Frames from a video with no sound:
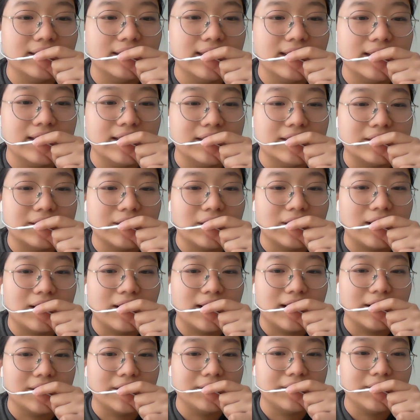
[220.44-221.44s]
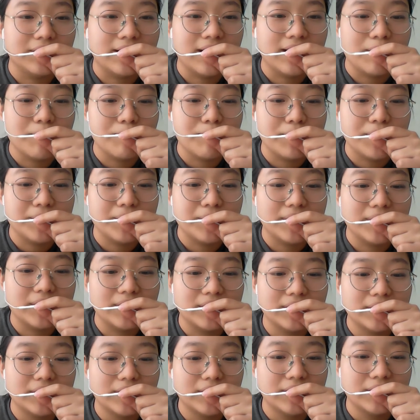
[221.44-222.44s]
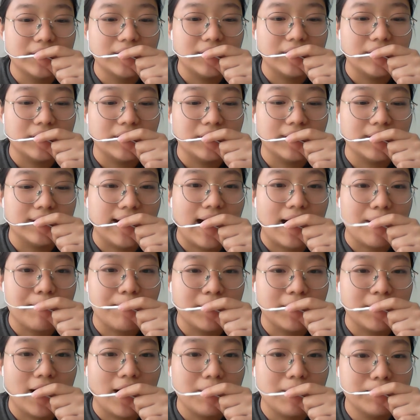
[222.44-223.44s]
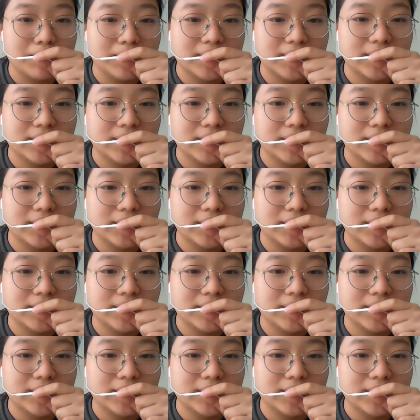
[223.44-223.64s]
installed on your computer or laptop?